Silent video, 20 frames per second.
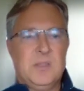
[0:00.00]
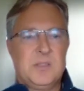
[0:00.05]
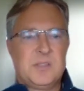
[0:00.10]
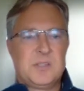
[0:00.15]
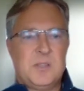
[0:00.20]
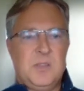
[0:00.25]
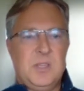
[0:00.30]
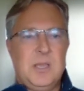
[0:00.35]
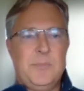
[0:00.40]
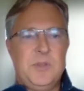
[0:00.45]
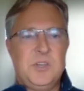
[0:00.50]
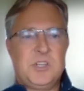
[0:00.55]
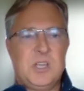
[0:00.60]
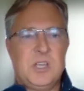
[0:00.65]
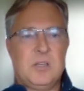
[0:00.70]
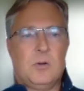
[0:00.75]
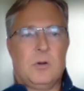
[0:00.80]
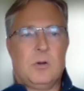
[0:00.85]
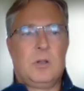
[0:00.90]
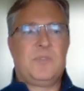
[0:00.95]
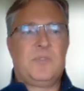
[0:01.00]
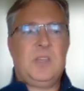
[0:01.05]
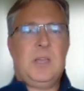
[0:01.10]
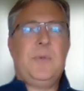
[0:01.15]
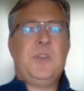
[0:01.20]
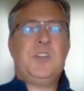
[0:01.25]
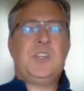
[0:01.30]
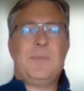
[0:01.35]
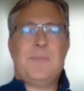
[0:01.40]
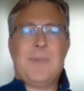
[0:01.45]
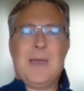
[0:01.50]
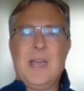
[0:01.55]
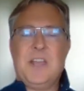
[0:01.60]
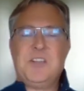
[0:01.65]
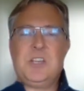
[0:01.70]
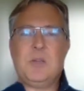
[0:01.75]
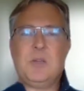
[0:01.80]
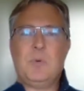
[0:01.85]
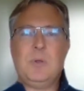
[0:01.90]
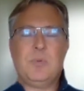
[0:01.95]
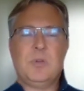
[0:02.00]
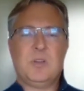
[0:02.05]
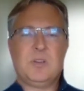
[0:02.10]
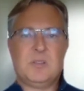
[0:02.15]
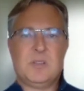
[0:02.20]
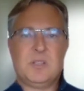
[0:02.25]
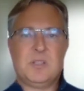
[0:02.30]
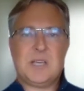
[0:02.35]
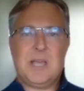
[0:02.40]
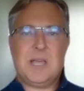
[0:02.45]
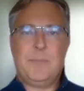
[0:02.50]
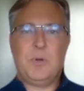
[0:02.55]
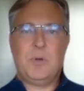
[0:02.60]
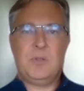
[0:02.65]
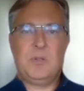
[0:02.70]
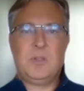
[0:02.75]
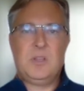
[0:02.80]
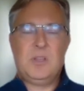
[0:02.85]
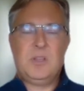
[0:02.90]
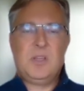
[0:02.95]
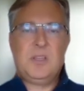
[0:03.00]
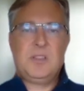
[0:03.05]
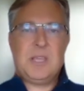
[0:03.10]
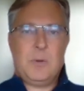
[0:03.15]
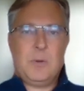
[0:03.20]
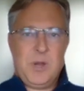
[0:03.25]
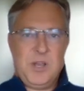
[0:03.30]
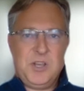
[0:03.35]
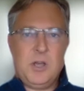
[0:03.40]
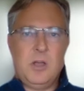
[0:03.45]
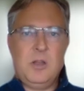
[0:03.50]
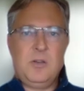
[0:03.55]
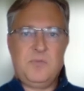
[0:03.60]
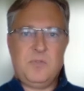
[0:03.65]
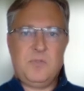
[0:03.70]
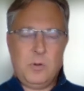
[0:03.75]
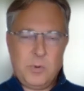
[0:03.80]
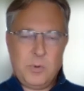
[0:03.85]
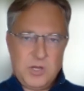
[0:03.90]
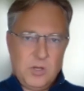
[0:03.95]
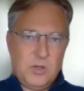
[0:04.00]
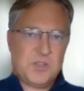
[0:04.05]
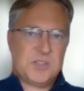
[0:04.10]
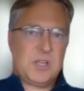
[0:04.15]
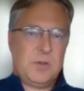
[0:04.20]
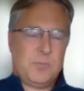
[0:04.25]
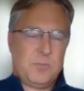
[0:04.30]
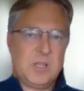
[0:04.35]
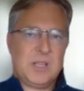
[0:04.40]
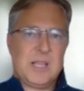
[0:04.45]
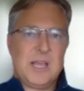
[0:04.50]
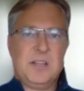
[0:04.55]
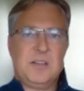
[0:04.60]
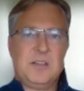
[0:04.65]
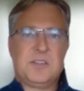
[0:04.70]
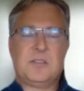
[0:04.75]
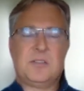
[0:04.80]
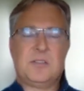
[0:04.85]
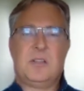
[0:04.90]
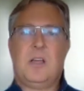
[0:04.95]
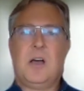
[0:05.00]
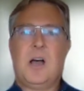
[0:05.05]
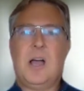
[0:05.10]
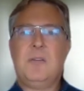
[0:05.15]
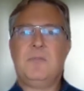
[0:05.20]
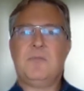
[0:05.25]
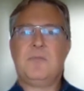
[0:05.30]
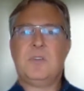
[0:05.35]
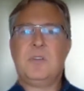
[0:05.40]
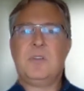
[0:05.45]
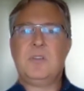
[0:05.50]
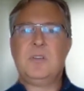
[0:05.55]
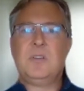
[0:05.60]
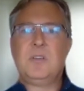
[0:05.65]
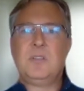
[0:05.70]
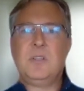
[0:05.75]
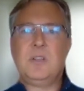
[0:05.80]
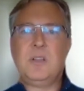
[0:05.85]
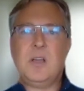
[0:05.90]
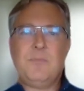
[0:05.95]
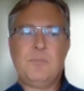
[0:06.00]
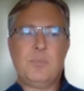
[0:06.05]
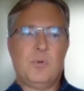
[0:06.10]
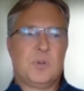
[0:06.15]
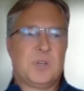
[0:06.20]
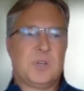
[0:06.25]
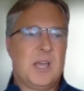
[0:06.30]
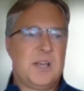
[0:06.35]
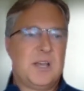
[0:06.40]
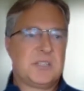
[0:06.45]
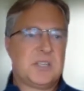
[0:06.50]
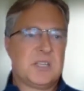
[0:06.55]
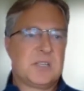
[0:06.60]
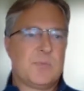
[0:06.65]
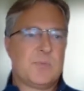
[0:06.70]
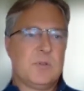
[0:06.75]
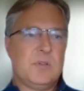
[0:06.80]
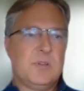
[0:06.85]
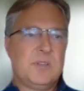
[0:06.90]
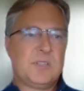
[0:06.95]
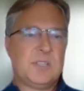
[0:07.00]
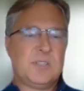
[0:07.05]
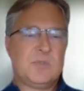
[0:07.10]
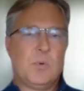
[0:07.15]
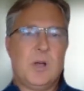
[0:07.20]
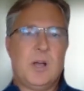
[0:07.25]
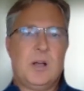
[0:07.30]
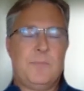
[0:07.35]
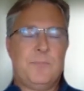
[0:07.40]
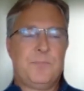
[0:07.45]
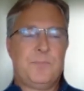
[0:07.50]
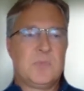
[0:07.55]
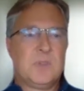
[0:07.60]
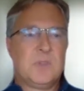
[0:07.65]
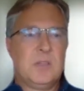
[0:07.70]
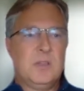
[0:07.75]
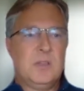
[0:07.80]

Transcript: So the imaging, all of the imaging magic we bring to the table that we're known for, we also bring that into the live, the live broadcast experience as well.